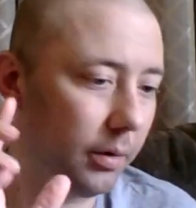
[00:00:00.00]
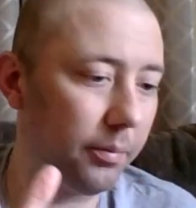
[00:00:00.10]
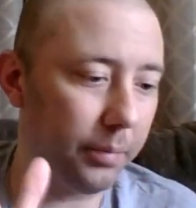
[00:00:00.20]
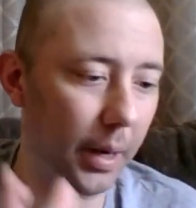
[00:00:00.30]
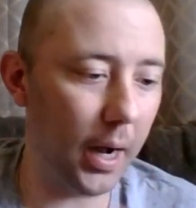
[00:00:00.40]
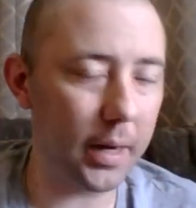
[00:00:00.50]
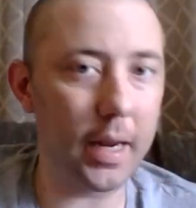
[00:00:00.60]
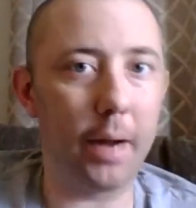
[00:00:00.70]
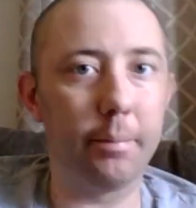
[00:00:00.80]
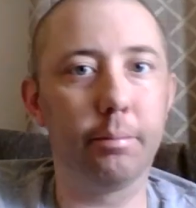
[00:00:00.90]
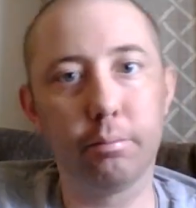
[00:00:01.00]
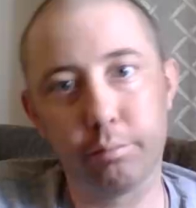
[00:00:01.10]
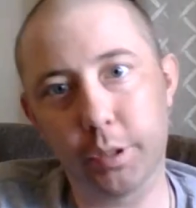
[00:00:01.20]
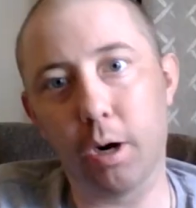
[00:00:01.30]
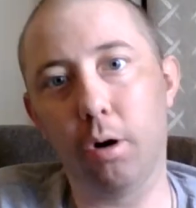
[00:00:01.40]
But yeah.
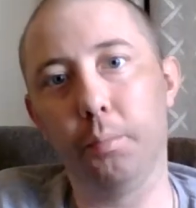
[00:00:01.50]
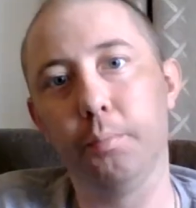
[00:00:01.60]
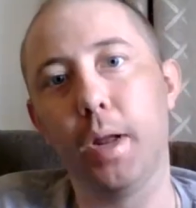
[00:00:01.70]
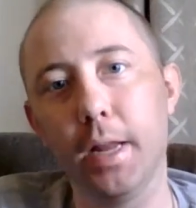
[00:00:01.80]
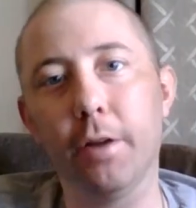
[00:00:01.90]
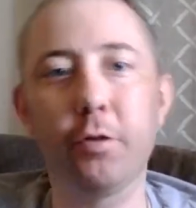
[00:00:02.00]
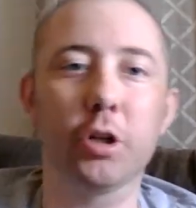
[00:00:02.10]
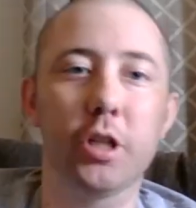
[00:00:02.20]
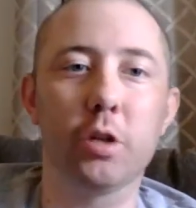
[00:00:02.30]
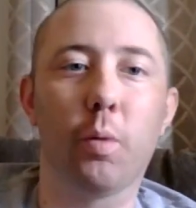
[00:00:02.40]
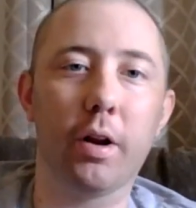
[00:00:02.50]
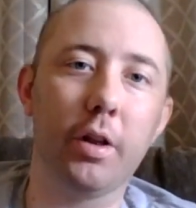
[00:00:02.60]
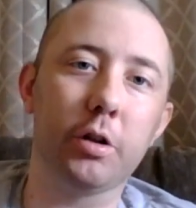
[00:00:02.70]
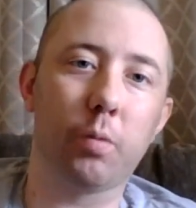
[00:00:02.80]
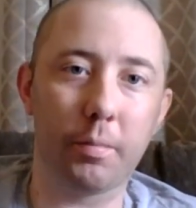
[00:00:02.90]
And of course, this is one of
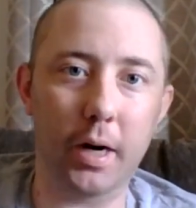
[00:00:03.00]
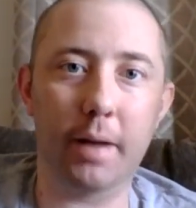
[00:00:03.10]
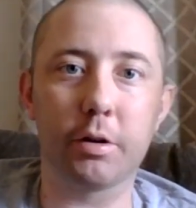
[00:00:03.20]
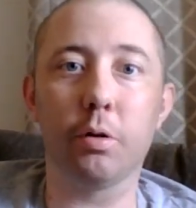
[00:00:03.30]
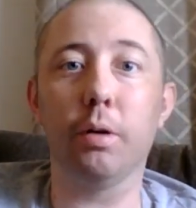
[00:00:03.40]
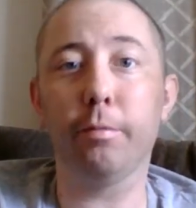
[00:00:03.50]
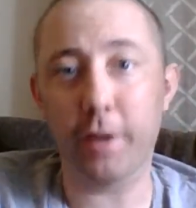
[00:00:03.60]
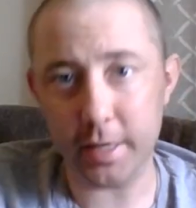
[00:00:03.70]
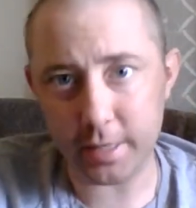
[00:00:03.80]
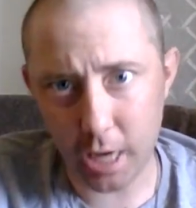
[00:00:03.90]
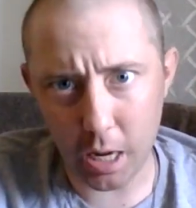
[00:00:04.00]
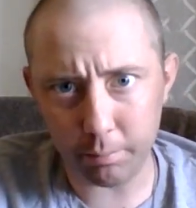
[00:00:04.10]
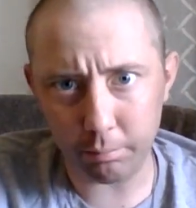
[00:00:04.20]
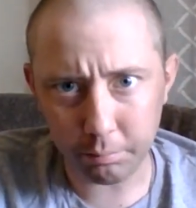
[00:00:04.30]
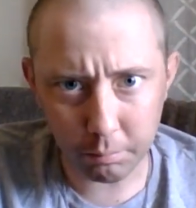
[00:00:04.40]
those where I'm going to have to do it face cam